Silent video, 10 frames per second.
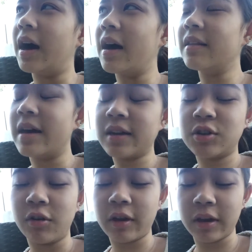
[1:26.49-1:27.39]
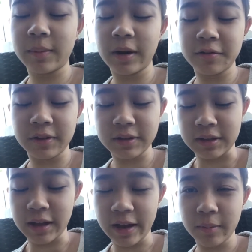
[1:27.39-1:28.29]
I like talking about things
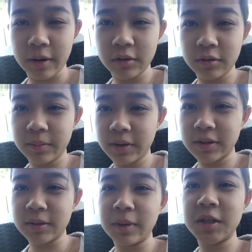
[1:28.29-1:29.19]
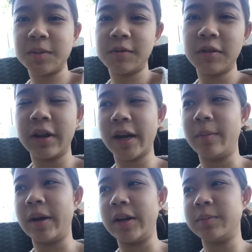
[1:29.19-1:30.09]
I like about you because it makes me feel like
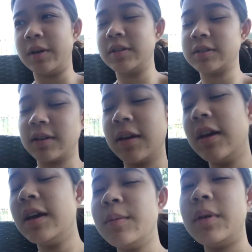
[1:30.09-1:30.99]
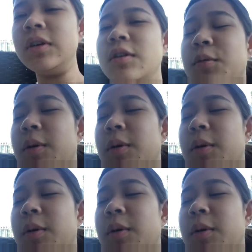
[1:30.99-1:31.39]
I'm a nice person. But you know